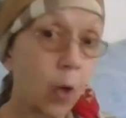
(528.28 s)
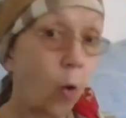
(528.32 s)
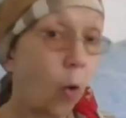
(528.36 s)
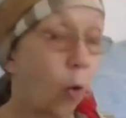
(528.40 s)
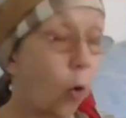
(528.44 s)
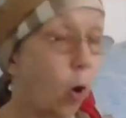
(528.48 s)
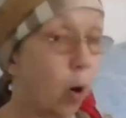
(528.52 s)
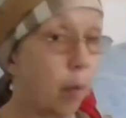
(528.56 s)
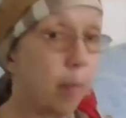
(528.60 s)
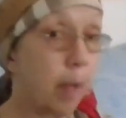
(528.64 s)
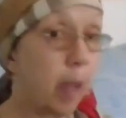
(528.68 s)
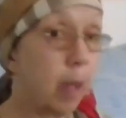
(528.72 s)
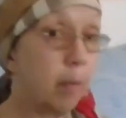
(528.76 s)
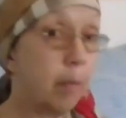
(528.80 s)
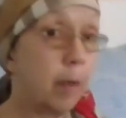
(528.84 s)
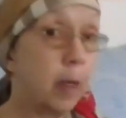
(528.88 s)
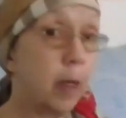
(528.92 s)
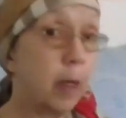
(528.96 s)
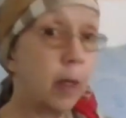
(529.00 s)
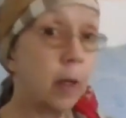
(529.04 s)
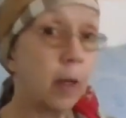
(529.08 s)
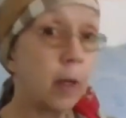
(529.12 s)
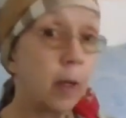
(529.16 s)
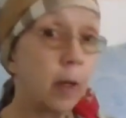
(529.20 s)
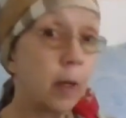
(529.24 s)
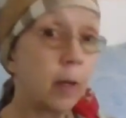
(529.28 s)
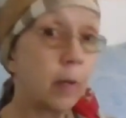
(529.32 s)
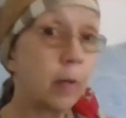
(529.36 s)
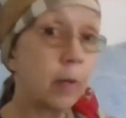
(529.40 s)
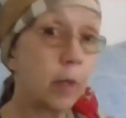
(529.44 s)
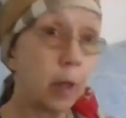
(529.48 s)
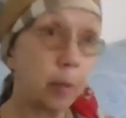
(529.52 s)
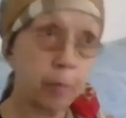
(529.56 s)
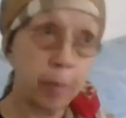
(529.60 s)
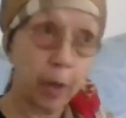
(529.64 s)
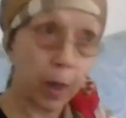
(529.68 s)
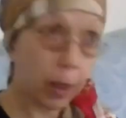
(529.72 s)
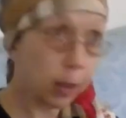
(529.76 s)
Or maybe
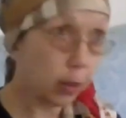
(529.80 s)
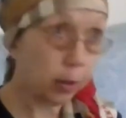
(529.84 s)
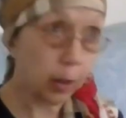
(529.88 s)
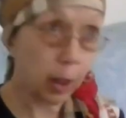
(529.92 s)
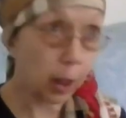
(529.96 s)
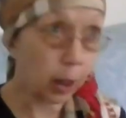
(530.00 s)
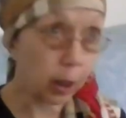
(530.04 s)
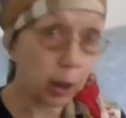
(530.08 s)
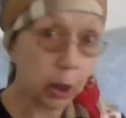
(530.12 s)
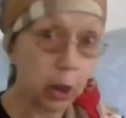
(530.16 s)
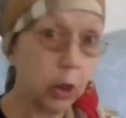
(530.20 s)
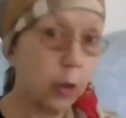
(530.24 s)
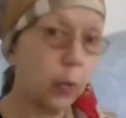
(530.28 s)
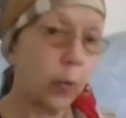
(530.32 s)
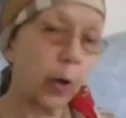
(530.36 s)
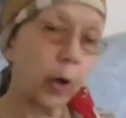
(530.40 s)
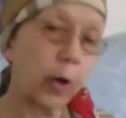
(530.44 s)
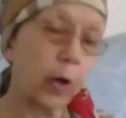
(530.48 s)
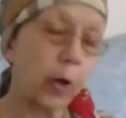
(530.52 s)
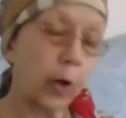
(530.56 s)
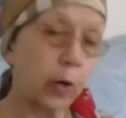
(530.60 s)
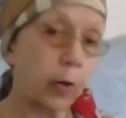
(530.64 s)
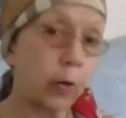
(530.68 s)
the picnic you were